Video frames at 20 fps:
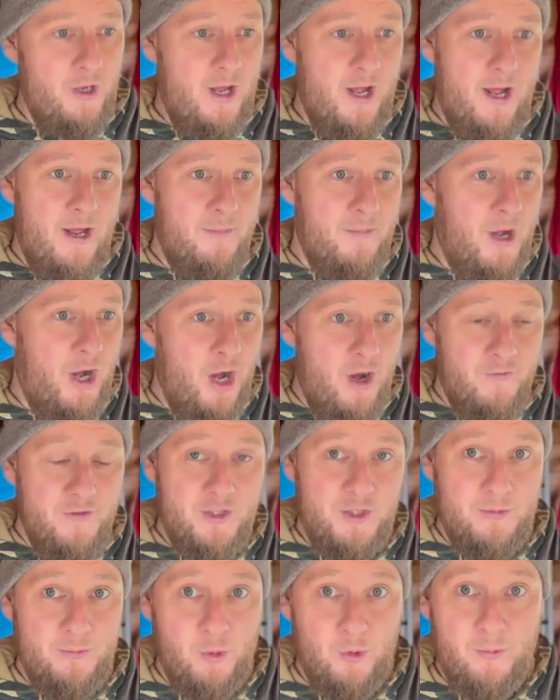harvest
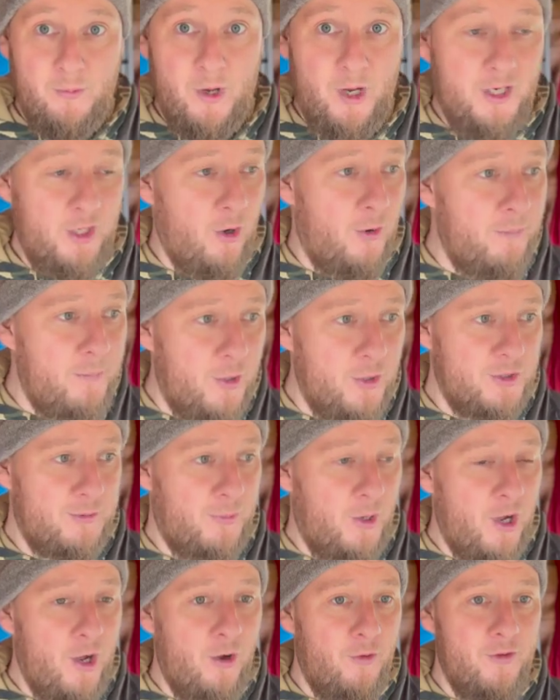some more of my compost
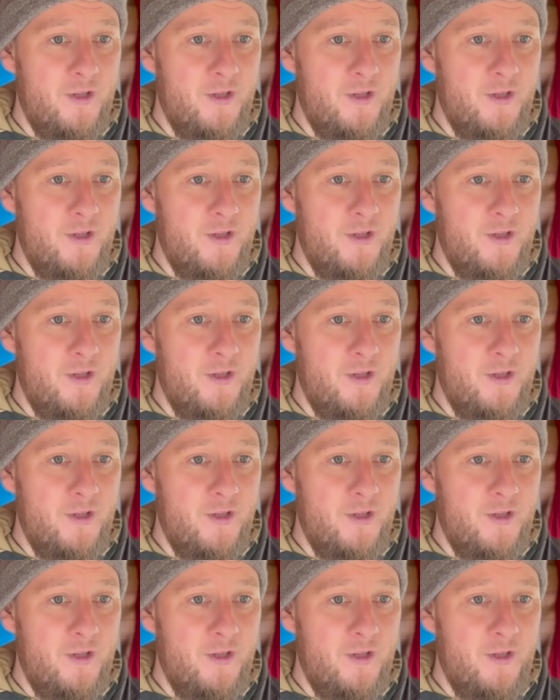pile